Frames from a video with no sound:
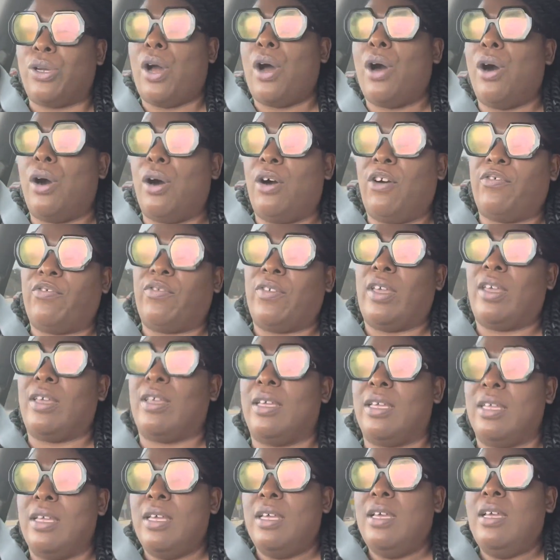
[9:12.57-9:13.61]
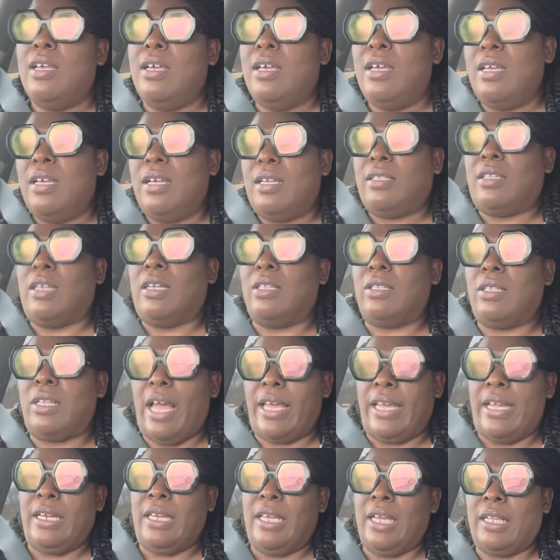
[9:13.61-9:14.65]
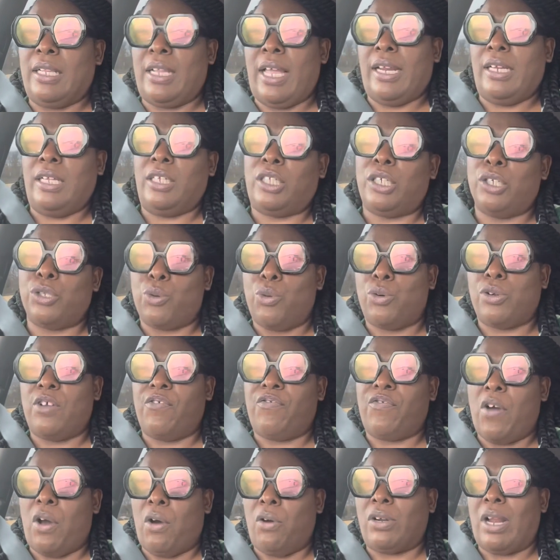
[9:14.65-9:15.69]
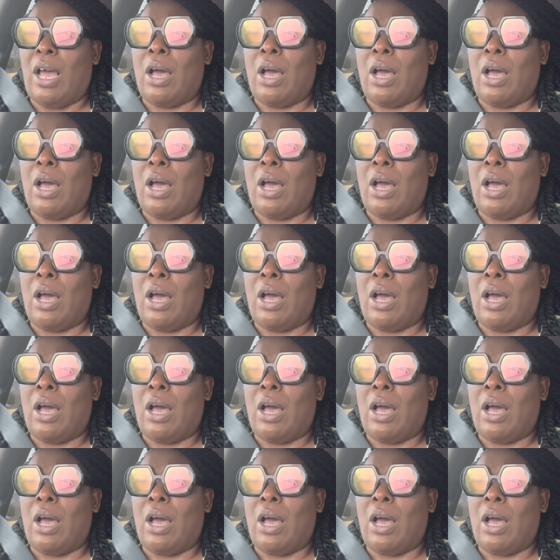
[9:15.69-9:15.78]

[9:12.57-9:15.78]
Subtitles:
off and the Indian lady, she's on the phone.